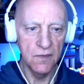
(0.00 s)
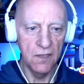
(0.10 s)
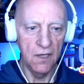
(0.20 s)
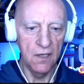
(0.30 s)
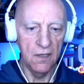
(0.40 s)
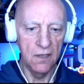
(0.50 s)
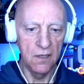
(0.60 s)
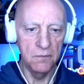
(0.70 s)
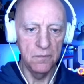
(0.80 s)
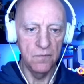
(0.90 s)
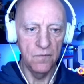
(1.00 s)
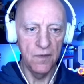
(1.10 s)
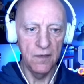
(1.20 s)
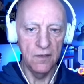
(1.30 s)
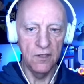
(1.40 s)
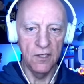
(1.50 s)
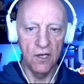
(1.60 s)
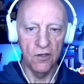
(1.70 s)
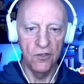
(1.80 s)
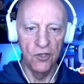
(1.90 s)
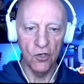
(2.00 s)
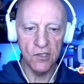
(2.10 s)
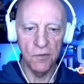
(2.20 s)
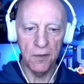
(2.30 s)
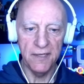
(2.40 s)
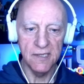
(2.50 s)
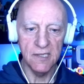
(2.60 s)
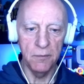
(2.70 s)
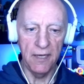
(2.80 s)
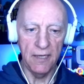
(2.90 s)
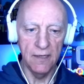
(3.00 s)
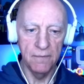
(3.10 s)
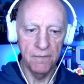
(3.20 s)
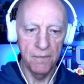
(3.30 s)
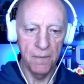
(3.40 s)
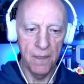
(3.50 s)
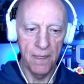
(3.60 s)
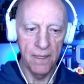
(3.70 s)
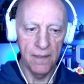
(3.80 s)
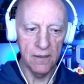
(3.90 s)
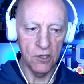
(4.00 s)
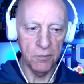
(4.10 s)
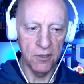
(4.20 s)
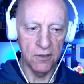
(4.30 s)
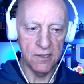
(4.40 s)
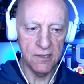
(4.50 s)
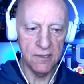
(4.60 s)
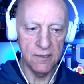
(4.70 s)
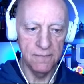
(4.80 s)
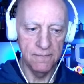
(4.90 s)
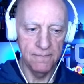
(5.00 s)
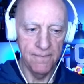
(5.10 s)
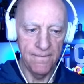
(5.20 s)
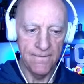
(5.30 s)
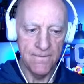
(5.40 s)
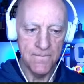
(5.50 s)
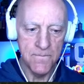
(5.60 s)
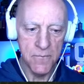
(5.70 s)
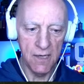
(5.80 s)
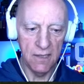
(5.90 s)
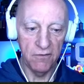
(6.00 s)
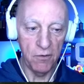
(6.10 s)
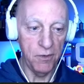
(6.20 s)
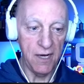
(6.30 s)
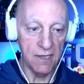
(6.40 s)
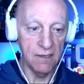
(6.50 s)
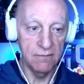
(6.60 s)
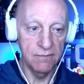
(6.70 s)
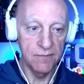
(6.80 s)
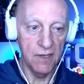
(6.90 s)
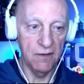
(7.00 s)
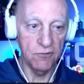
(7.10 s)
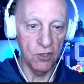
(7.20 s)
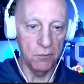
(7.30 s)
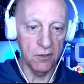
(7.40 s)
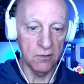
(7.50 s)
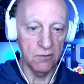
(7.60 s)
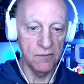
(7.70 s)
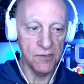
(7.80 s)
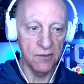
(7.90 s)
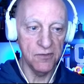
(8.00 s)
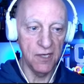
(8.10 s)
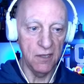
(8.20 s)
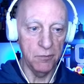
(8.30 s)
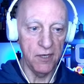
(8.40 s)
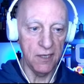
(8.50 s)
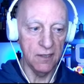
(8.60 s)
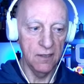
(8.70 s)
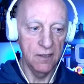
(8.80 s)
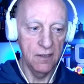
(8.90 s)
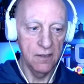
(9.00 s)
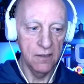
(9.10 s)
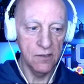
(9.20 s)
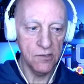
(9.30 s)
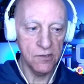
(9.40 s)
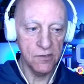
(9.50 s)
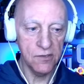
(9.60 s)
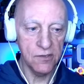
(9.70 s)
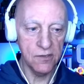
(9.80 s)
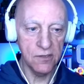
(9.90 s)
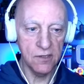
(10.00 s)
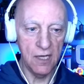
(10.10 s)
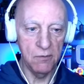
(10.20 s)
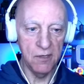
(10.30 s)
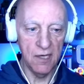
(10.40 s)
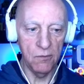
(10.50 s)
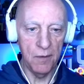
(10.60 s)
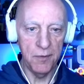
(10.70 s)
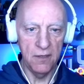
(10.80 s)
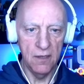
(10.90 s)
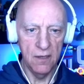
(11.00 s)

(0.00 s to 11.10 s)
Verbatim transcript: Um, no, not a place to be. Gotta be honest. I'll have a brick. I haven't got a bottle, so I'll take the brick. Stay with that weapon.